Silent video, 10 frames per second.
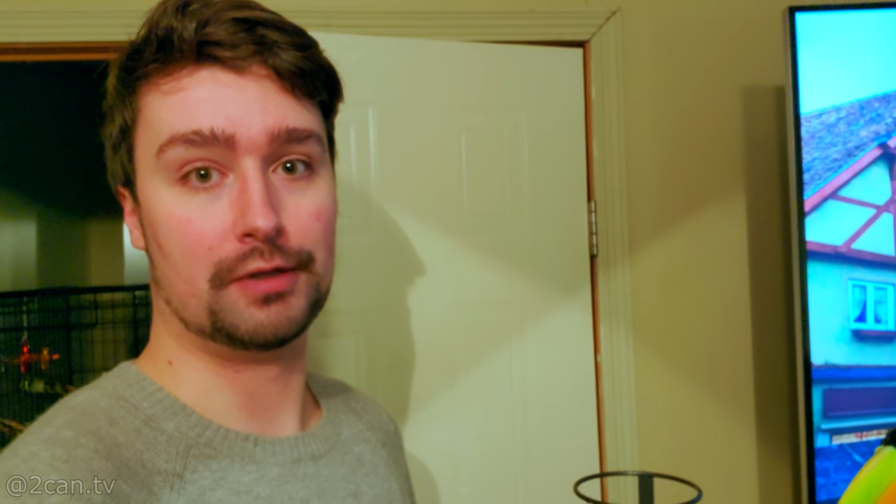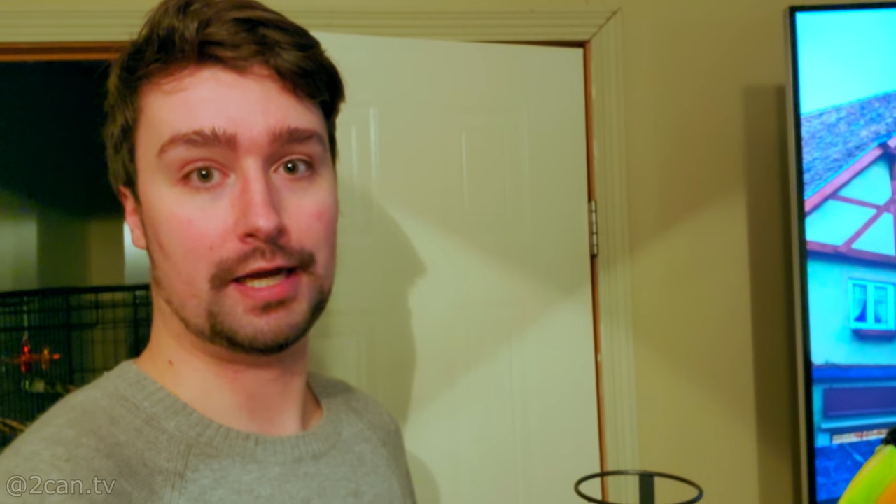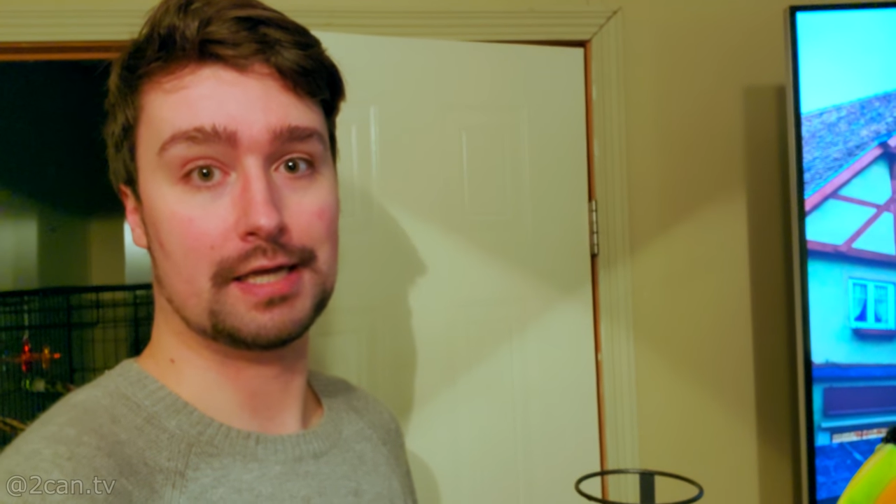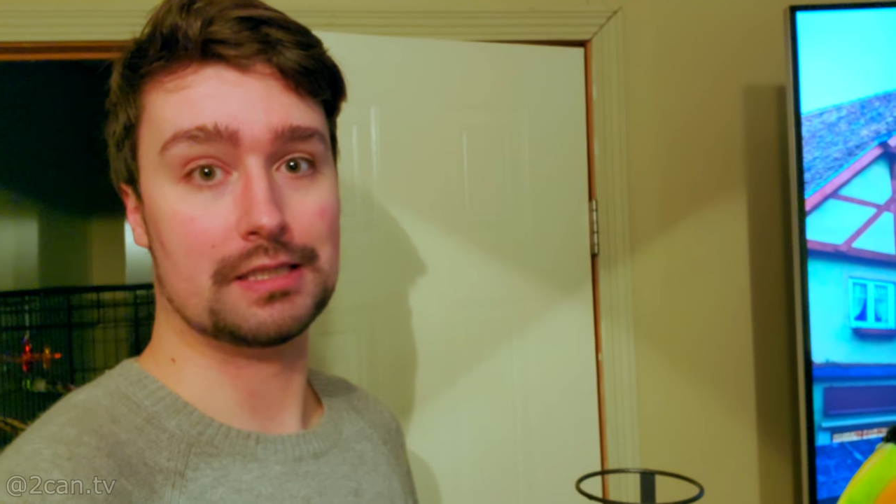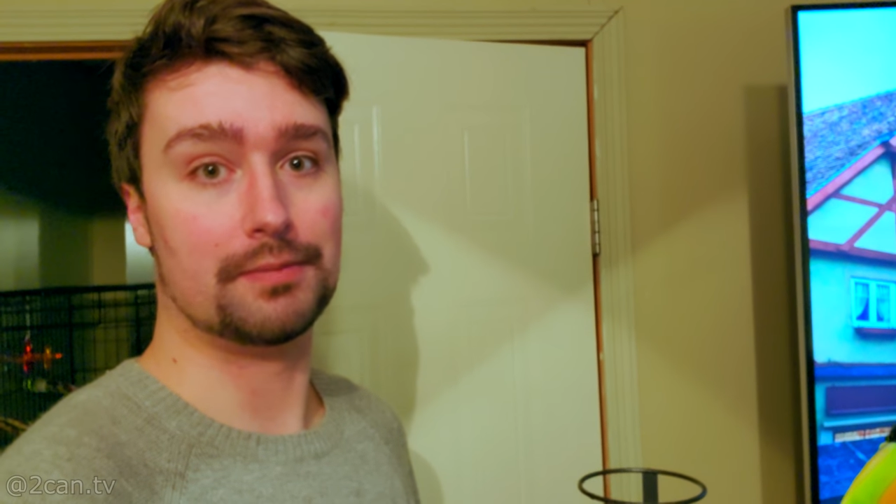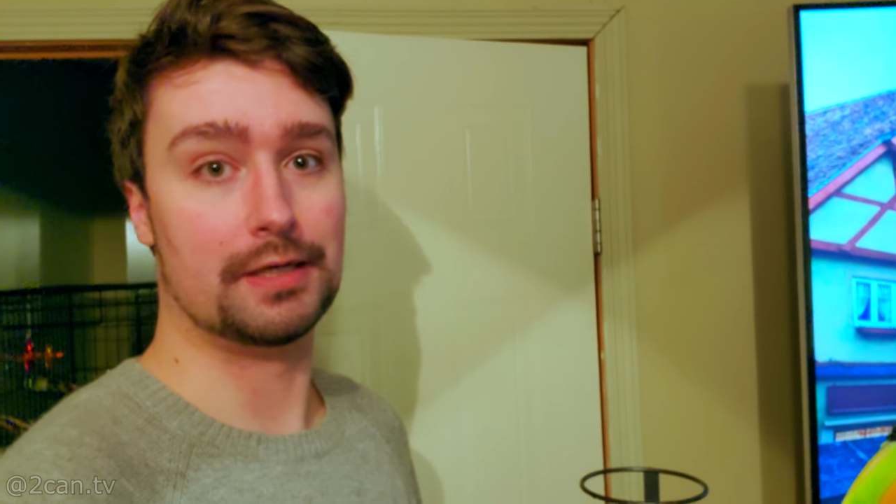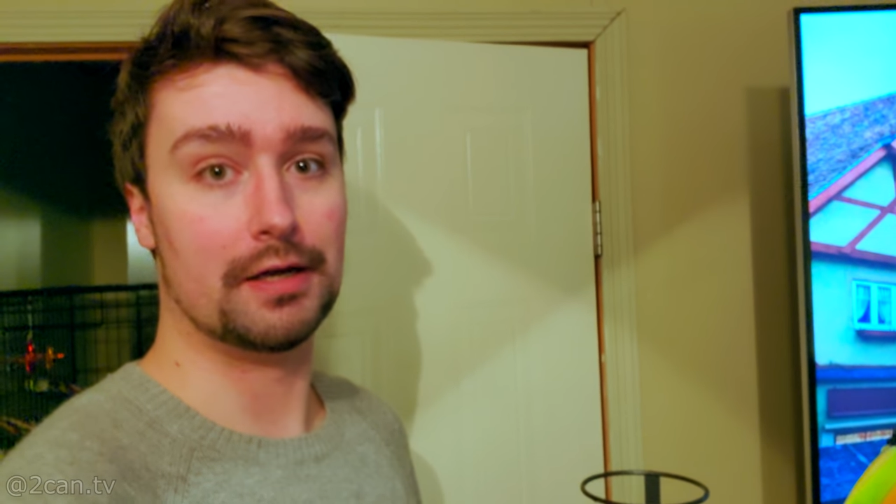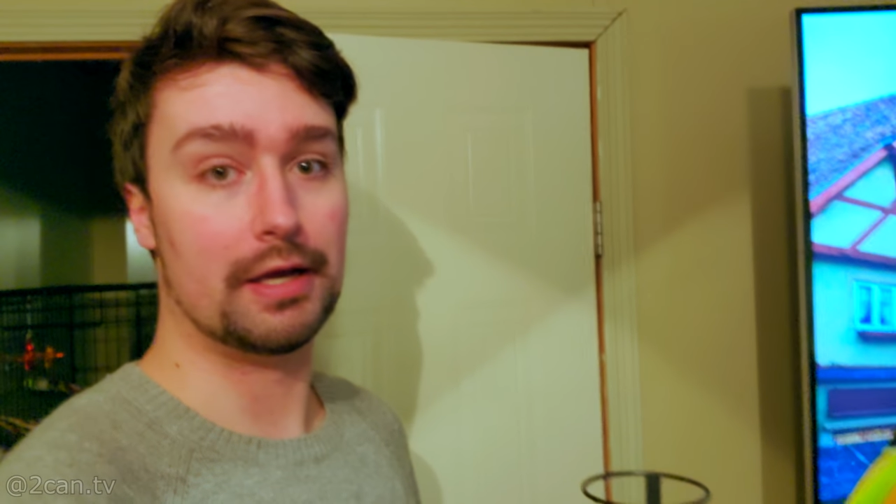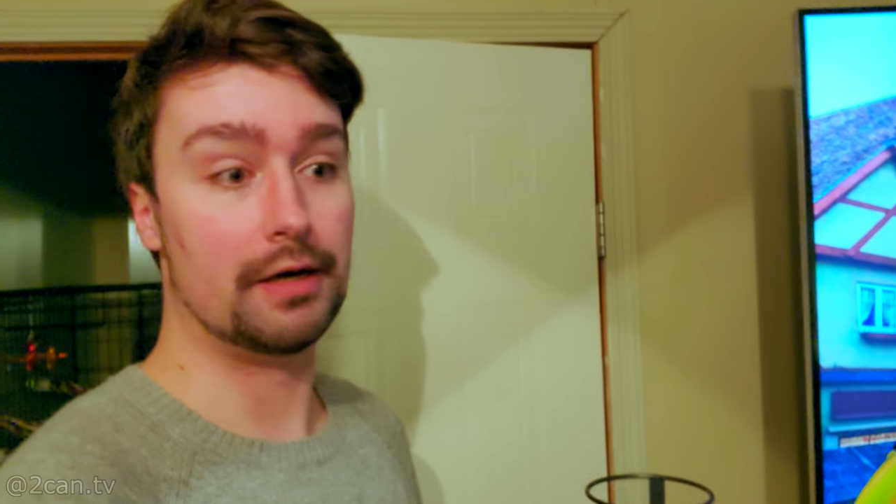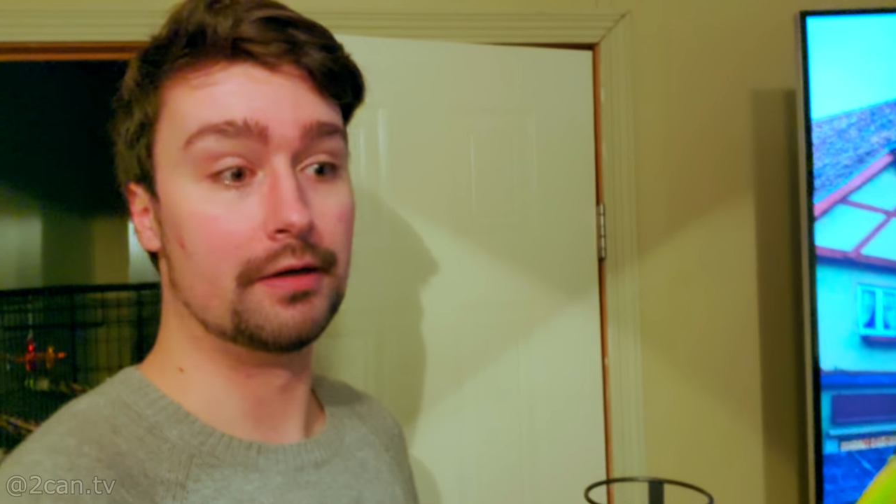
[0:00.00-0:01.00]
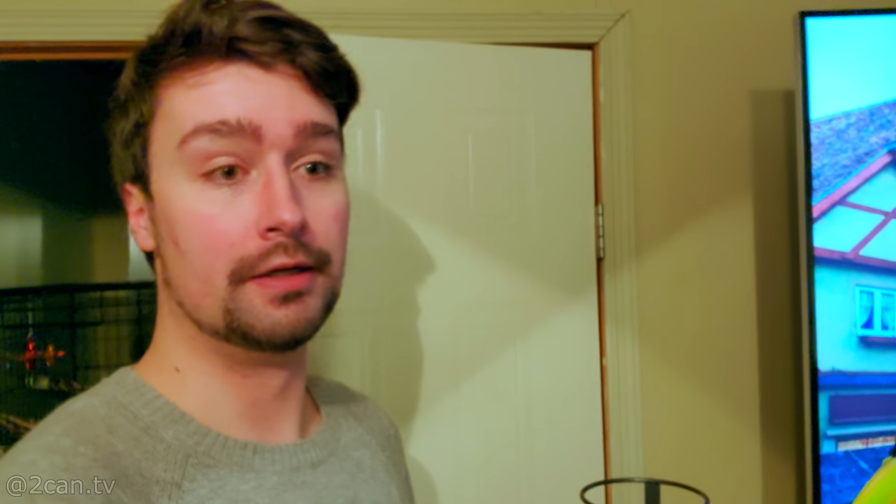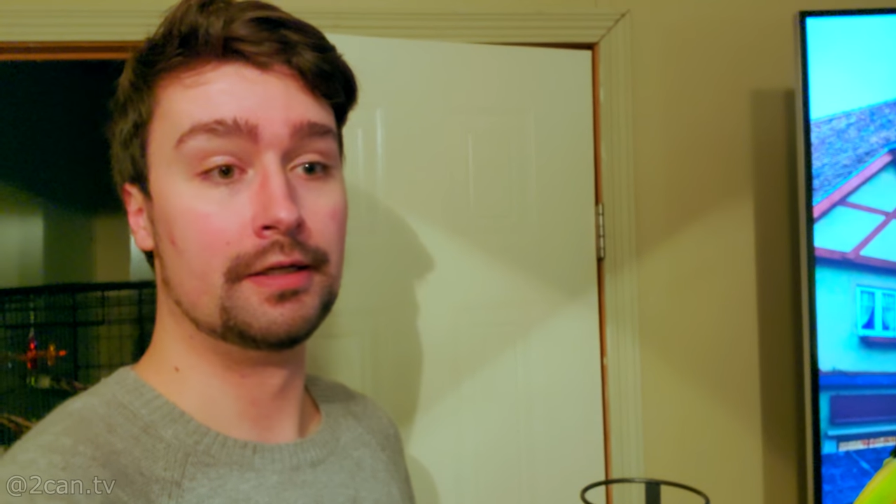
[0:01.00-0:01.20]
has to be done.